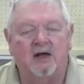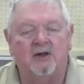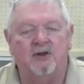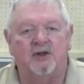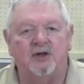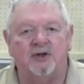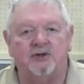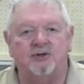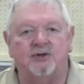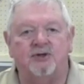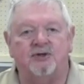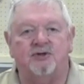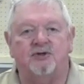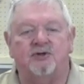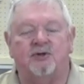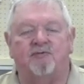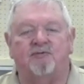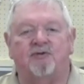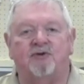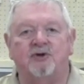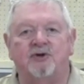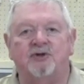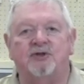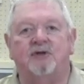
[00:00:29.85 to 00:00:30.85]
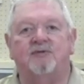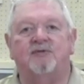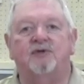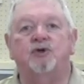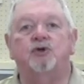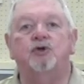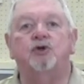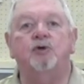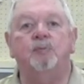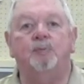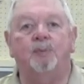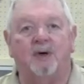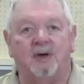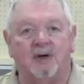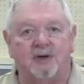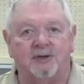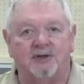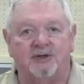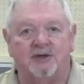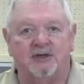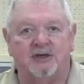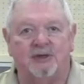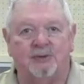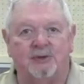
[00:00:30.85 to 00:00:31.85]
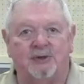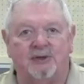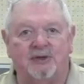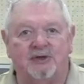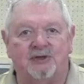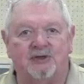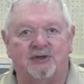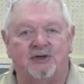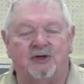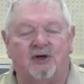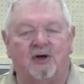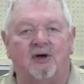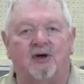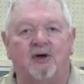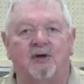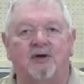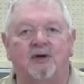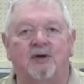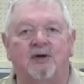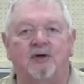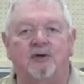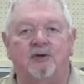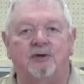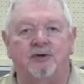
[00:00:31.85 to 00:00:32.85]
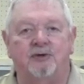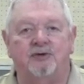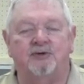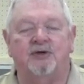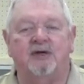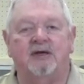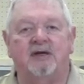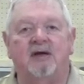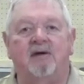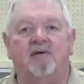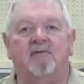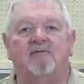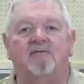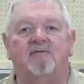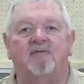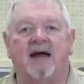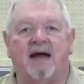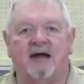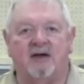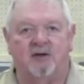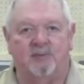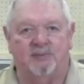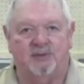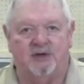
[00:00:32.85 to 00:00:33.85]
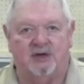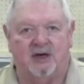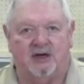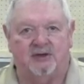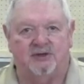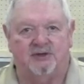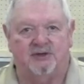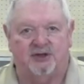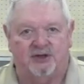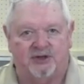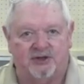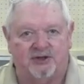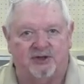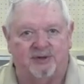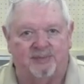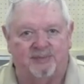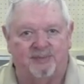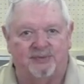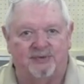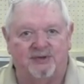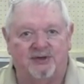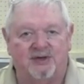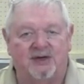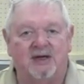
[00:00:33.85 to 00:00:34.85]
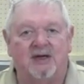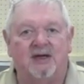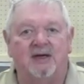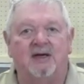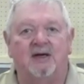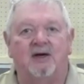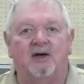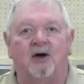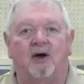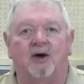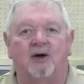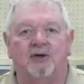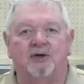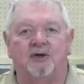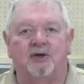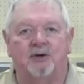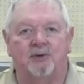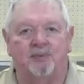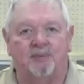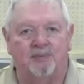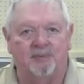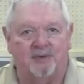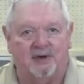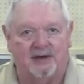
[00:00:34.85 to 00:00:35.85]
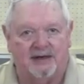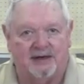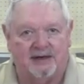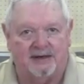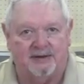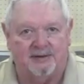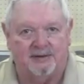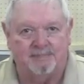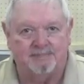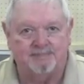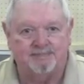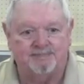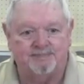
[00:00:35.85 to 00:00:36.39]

This is the first of a two-part series on using vacuum chuck systems on your lathe.